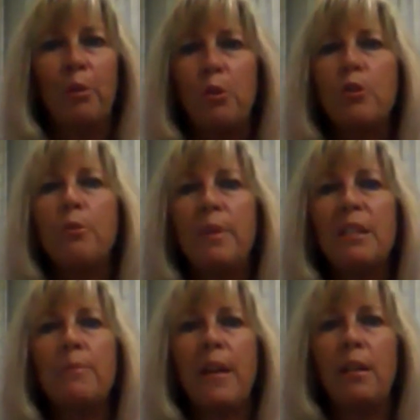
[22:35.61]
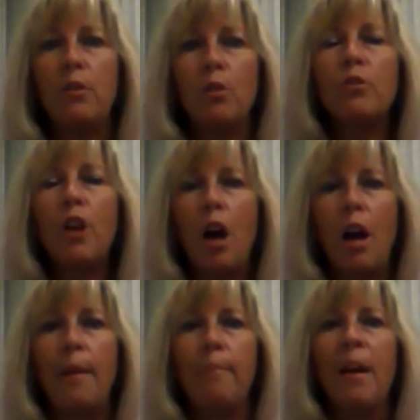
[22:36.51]
You should be spending your
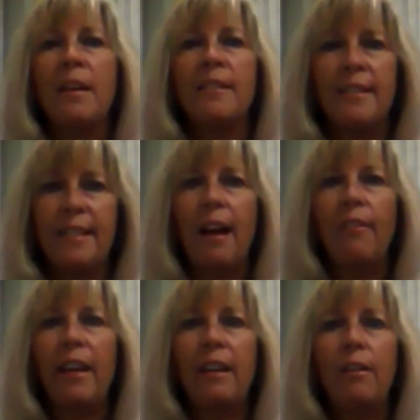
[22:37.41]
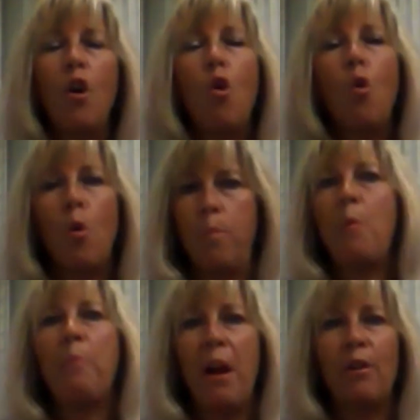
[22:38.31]
time selling or
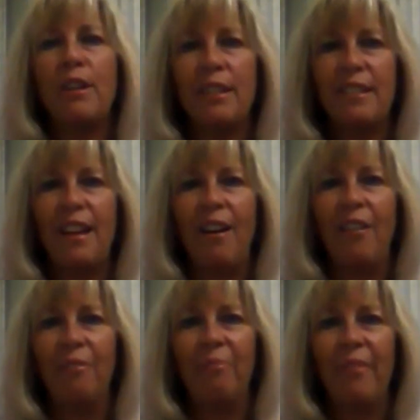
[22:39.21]
preparing to sell.